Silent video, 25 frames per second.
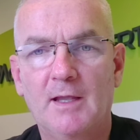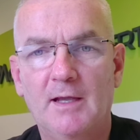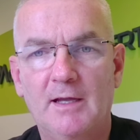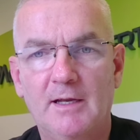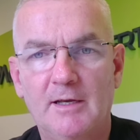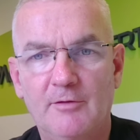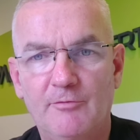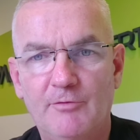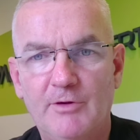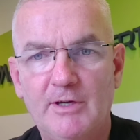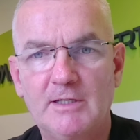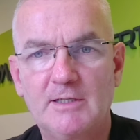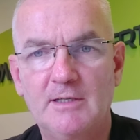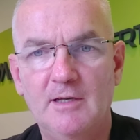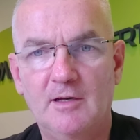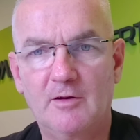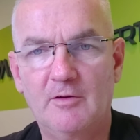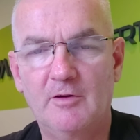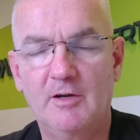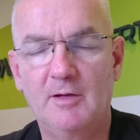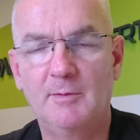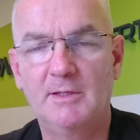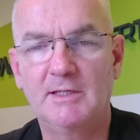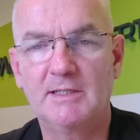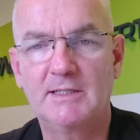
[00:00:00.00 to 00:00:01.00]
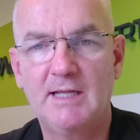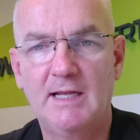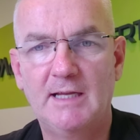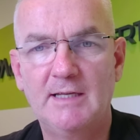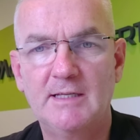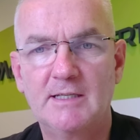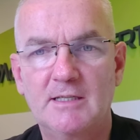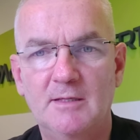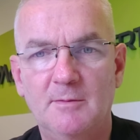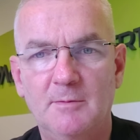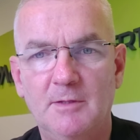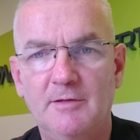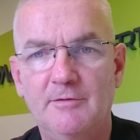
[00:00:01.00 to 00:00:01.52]
and a rental agreement
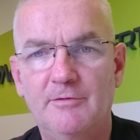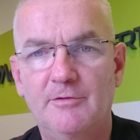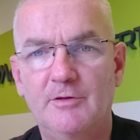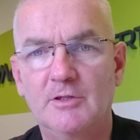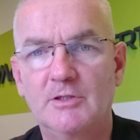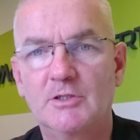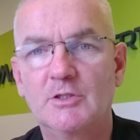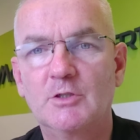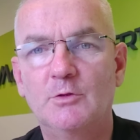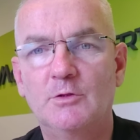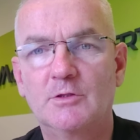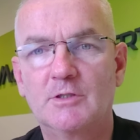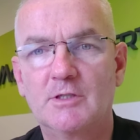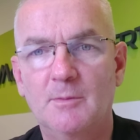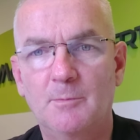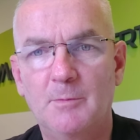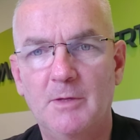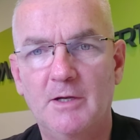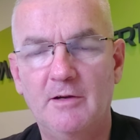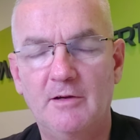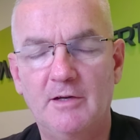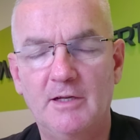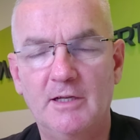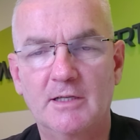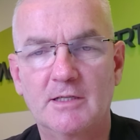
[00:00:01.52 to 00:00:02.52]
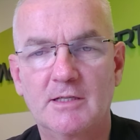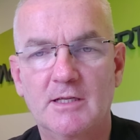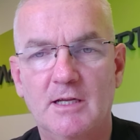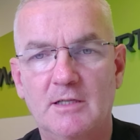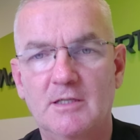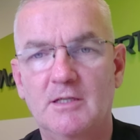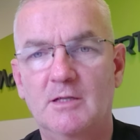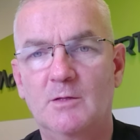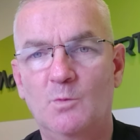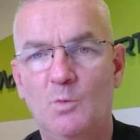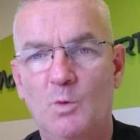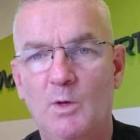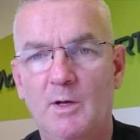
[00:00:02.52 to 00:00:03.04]
tends to be for a shorter period,
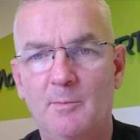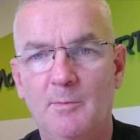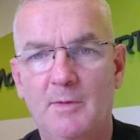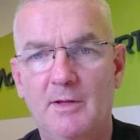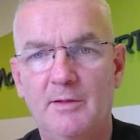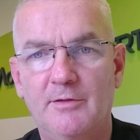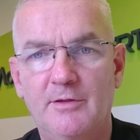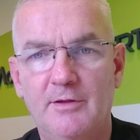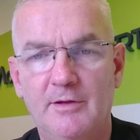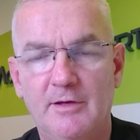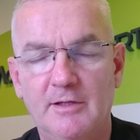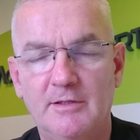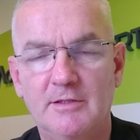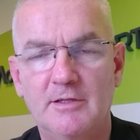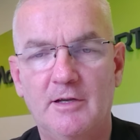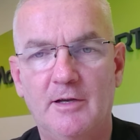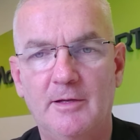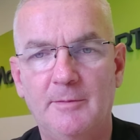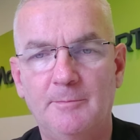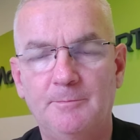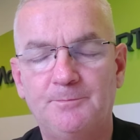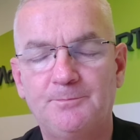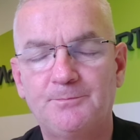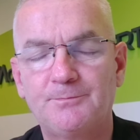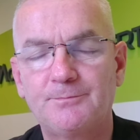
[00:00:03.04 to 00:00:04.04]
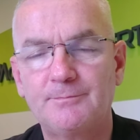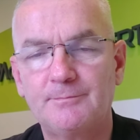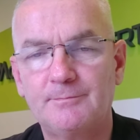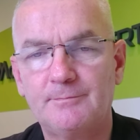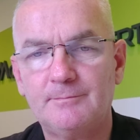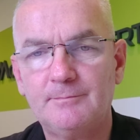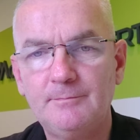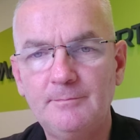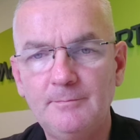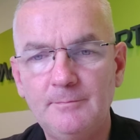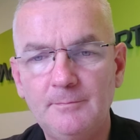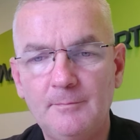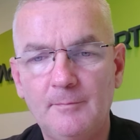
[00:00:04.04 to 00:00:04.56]
such as 1 month at a time.
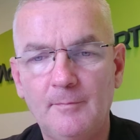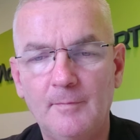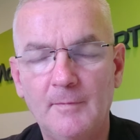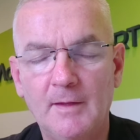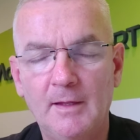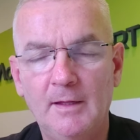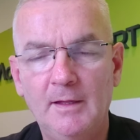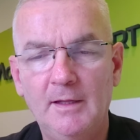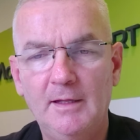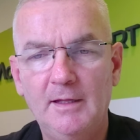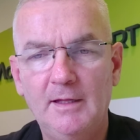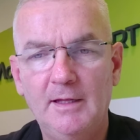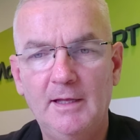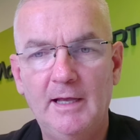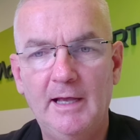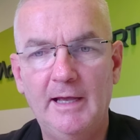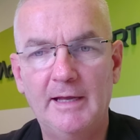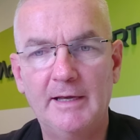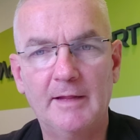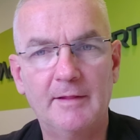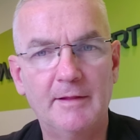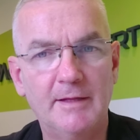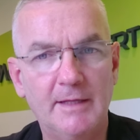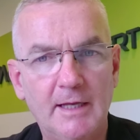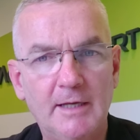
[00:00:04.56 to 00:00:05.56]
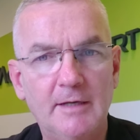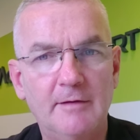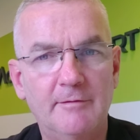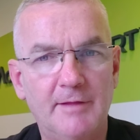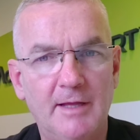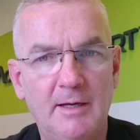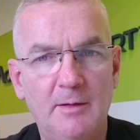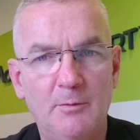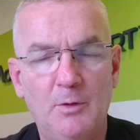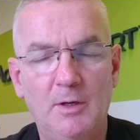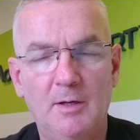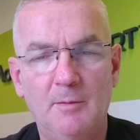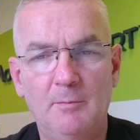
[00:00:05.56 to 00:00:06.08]
And at the end of
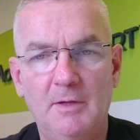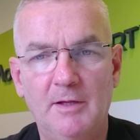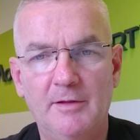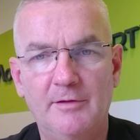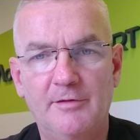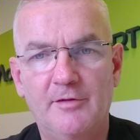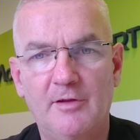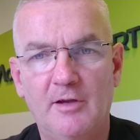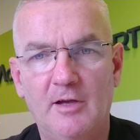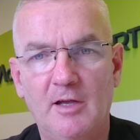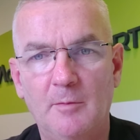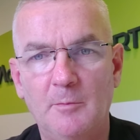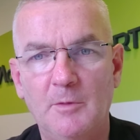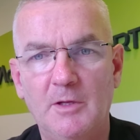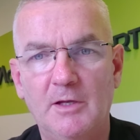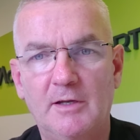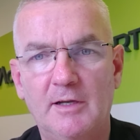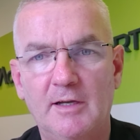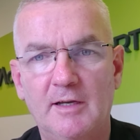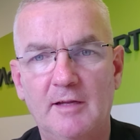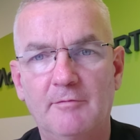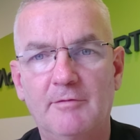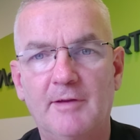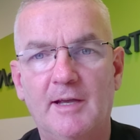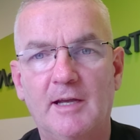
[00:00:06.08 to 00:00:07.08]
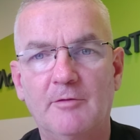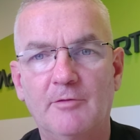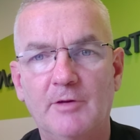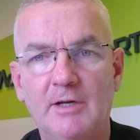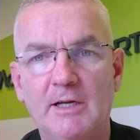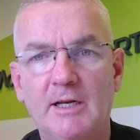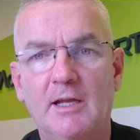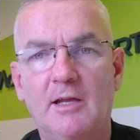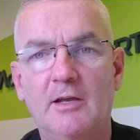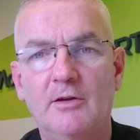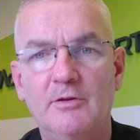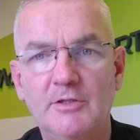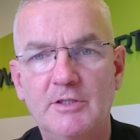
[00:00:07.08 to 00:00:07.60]
that 1 month time, you can in fact
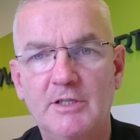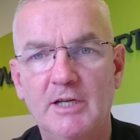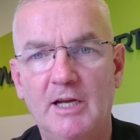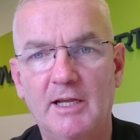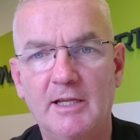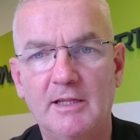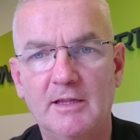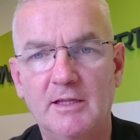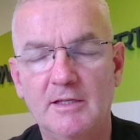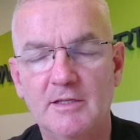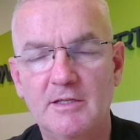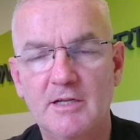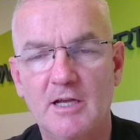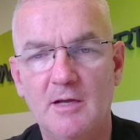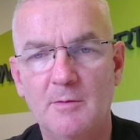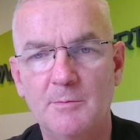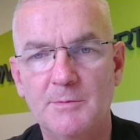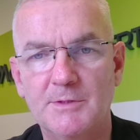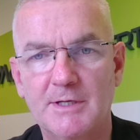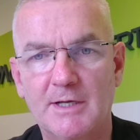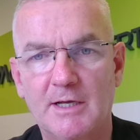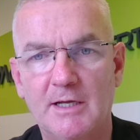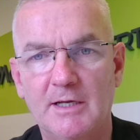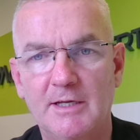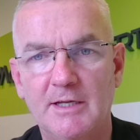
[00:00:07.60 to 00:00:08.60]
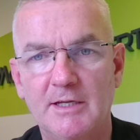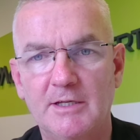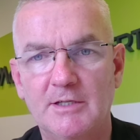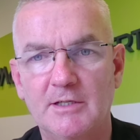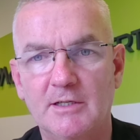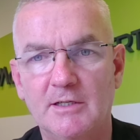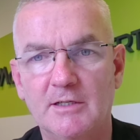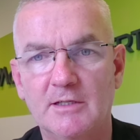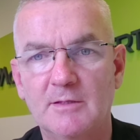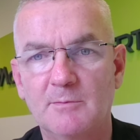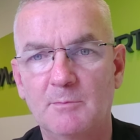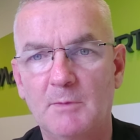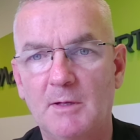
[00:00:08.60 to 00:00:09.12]
renegotiate the terms and
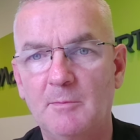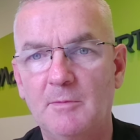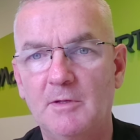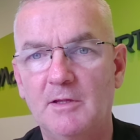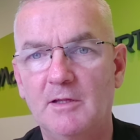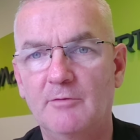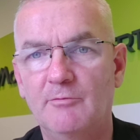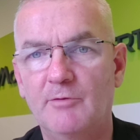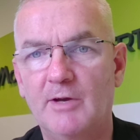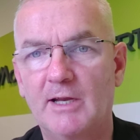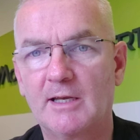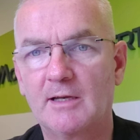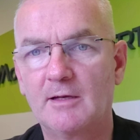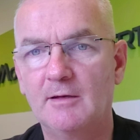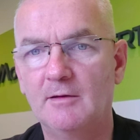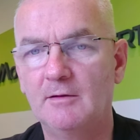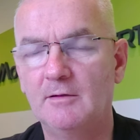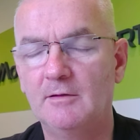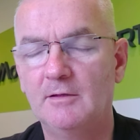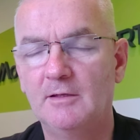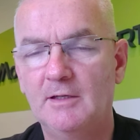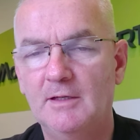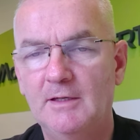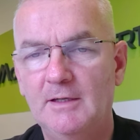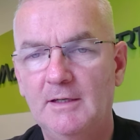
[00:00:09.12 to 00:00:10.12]
conditions, maybe the rental